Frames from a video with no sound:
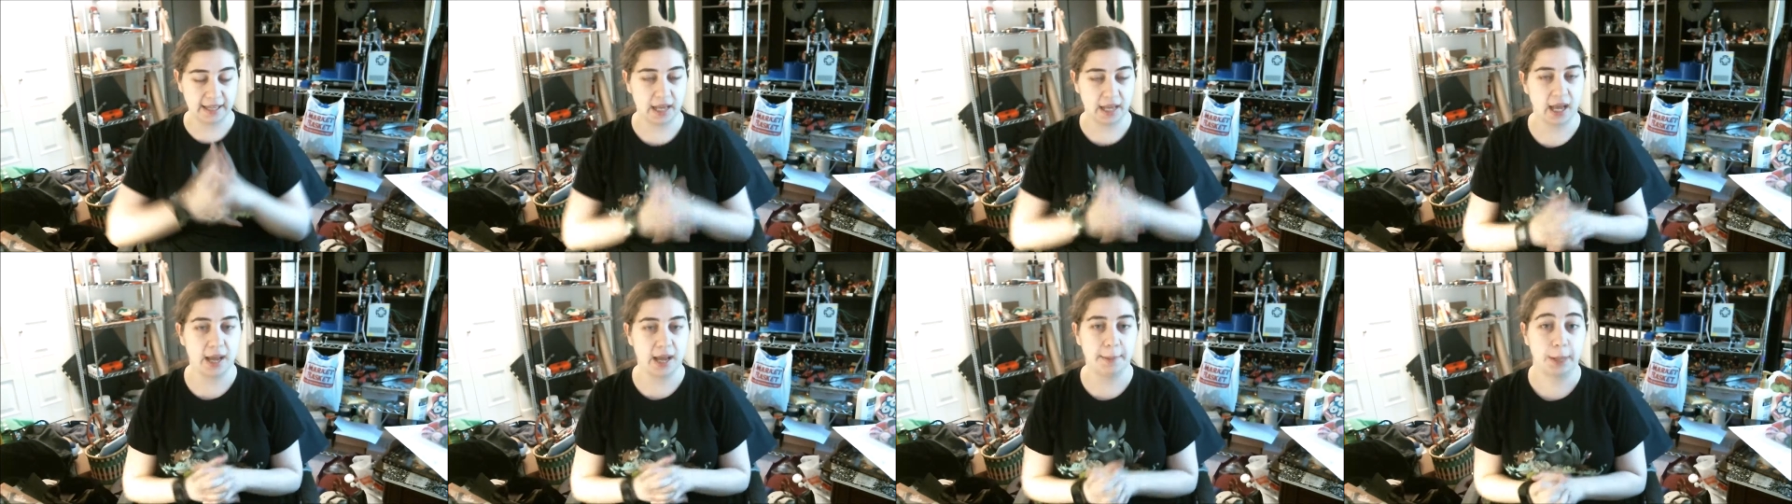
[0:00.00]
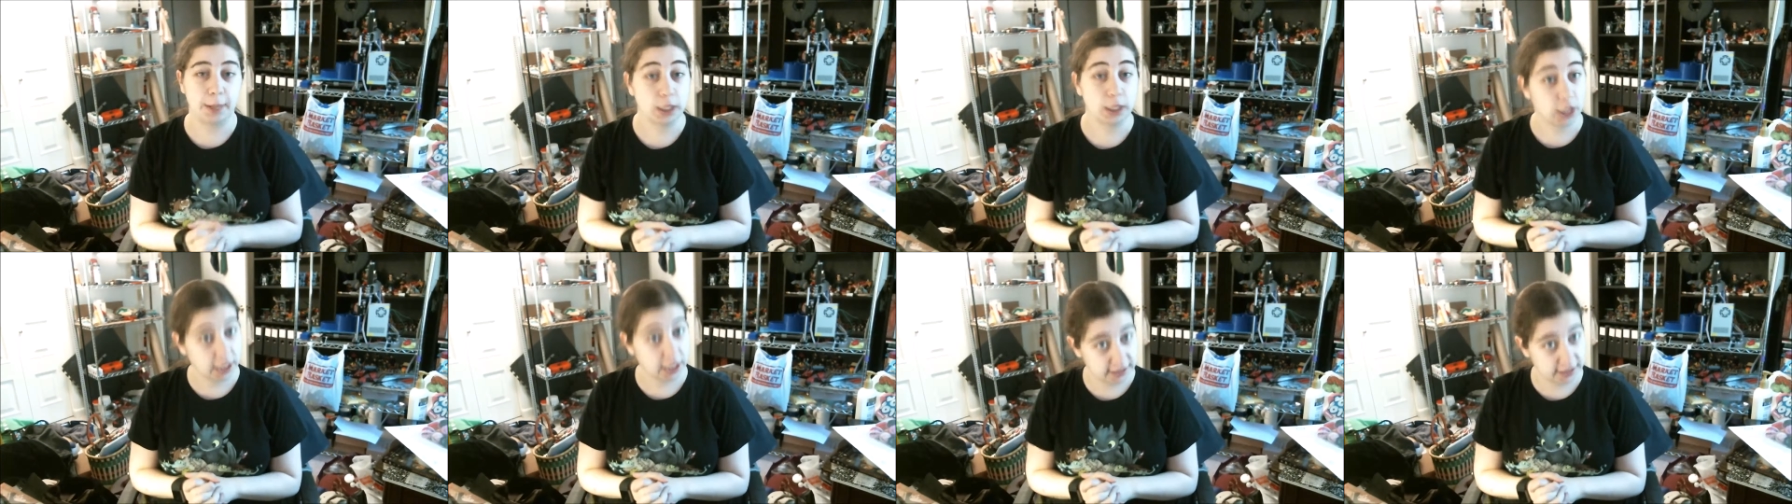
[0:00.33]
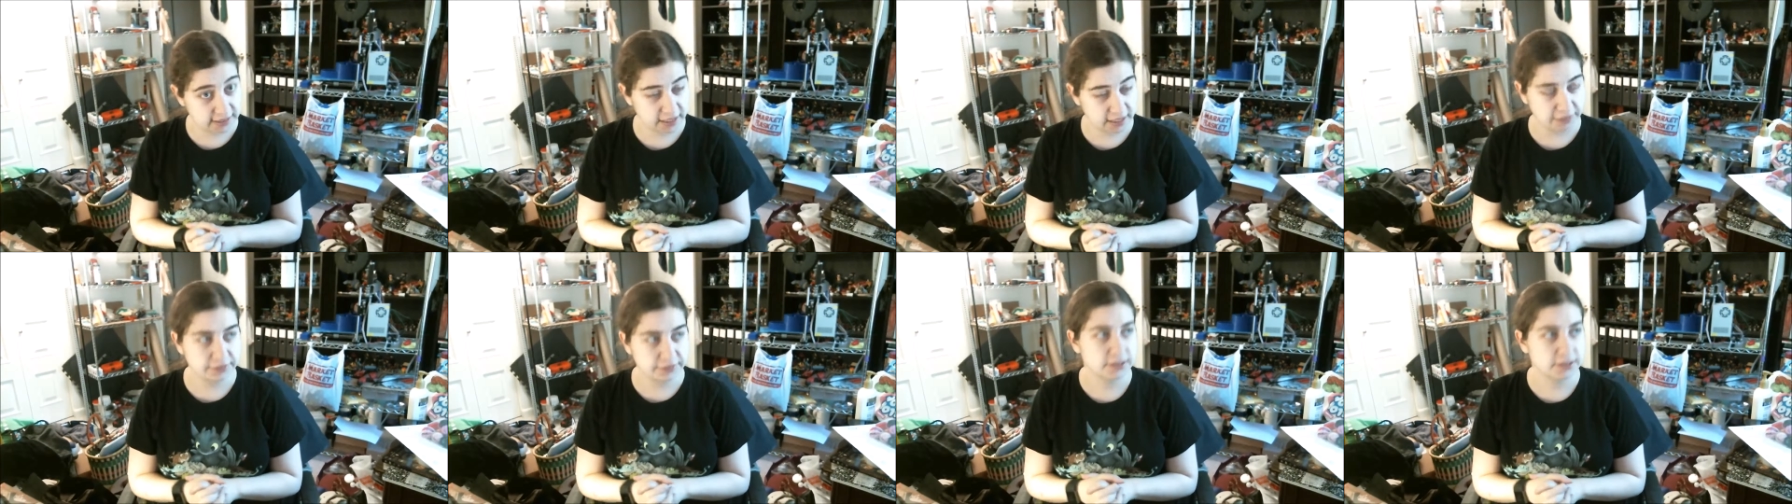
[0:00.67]
a lot of
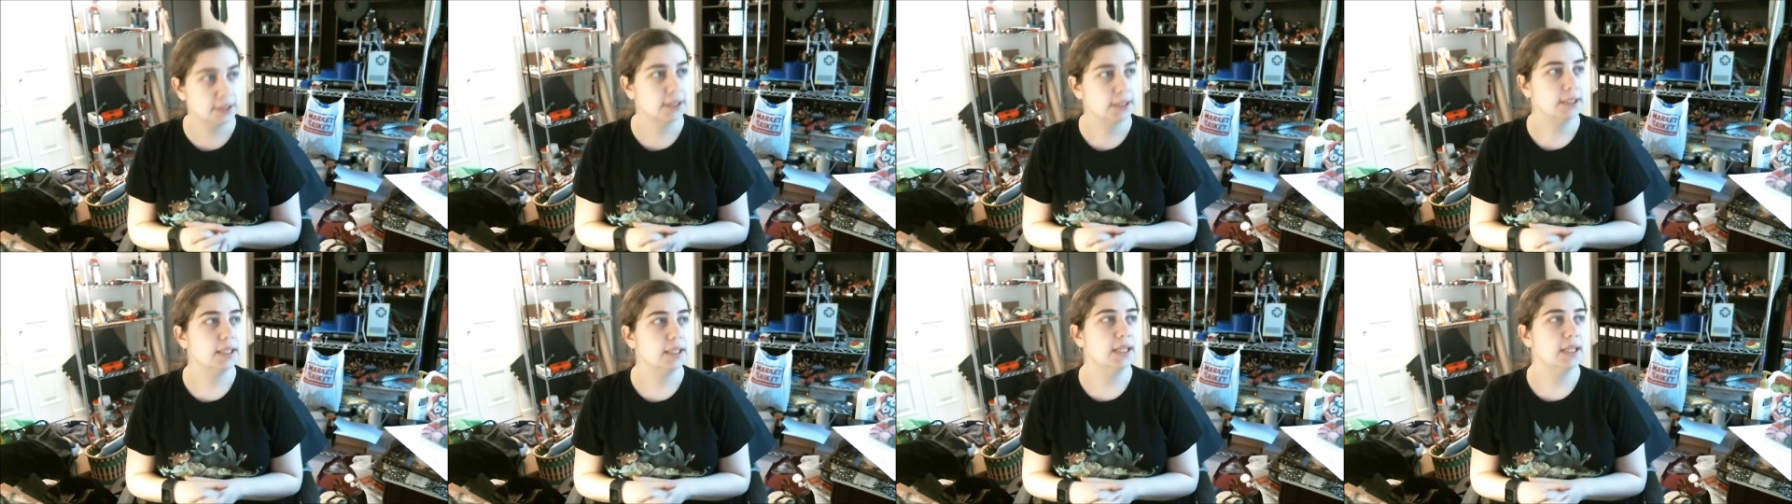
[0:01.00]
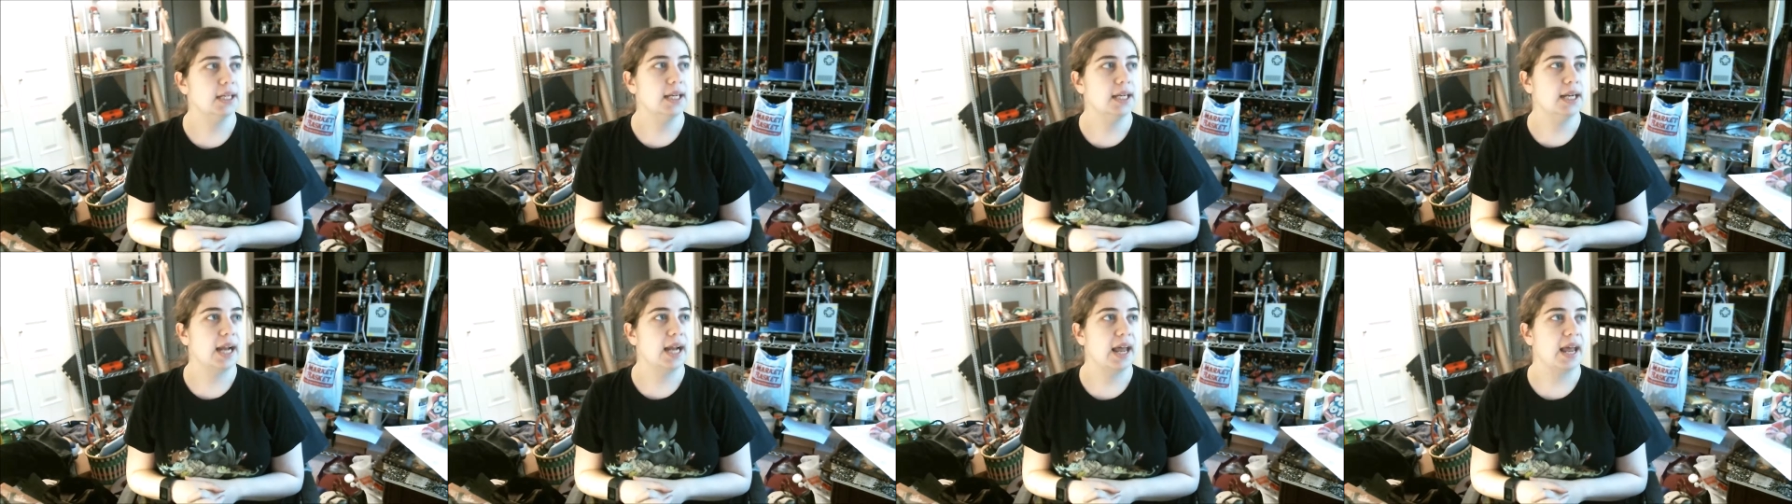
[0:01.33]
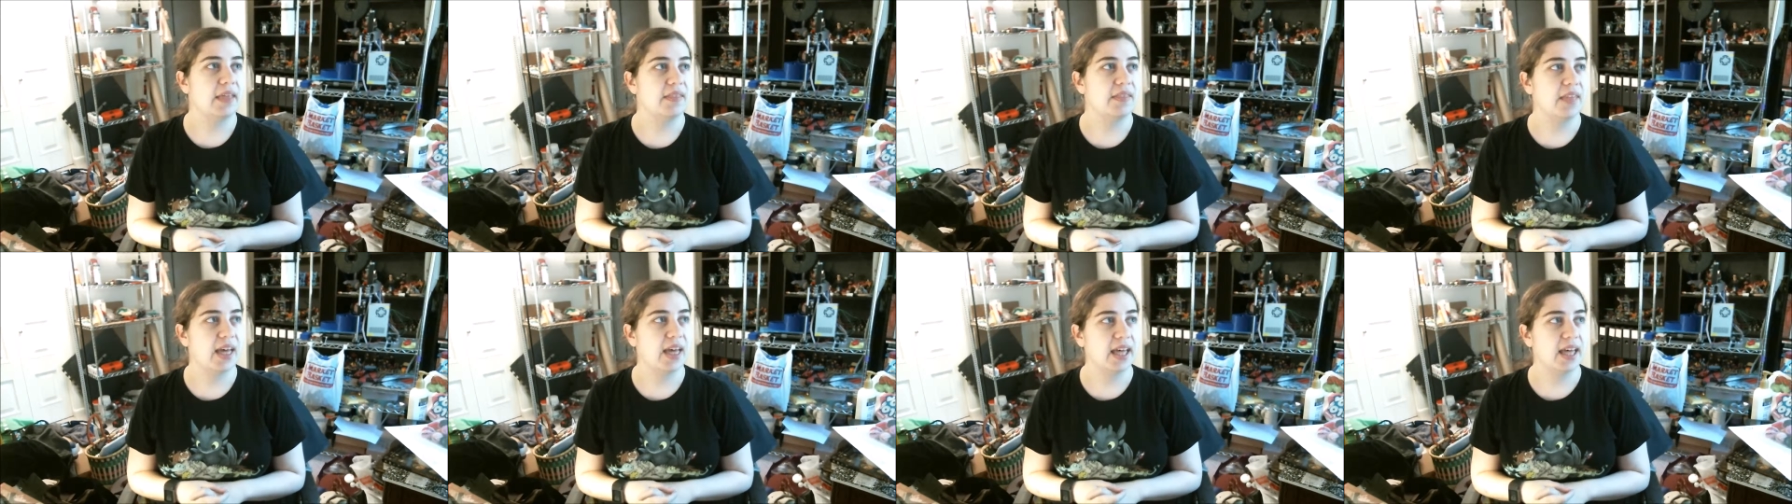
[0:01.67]
stuff.
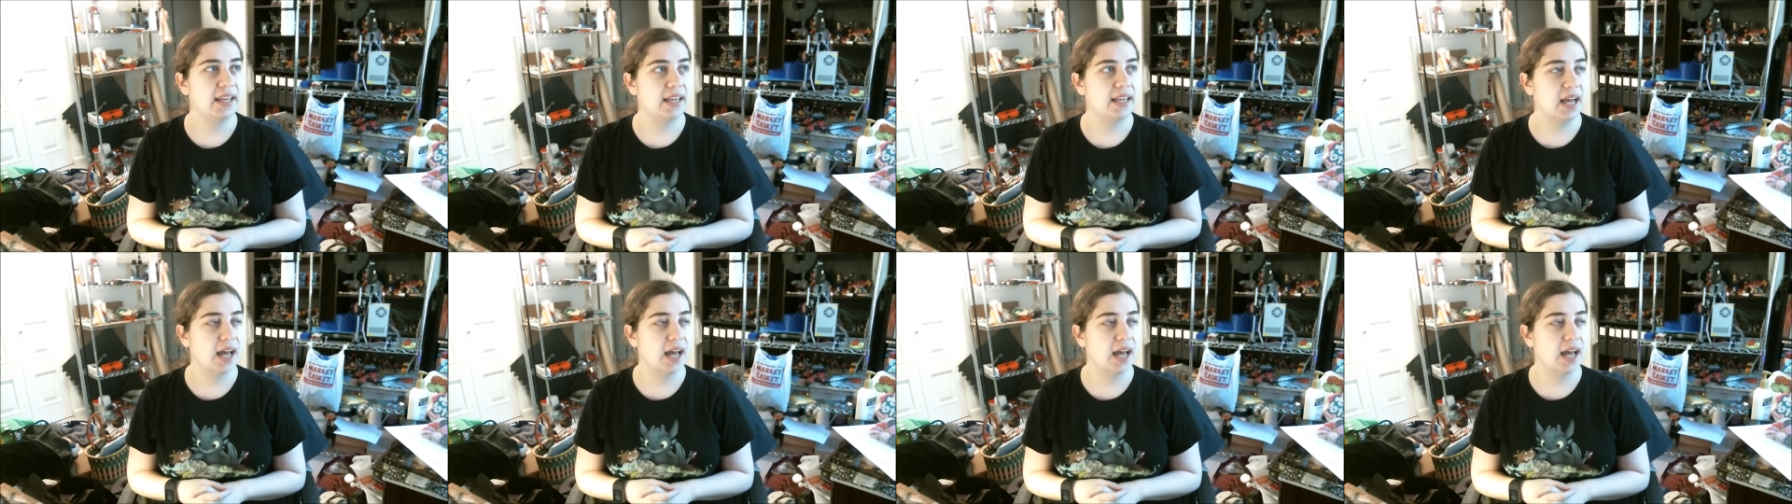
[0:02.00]
And then,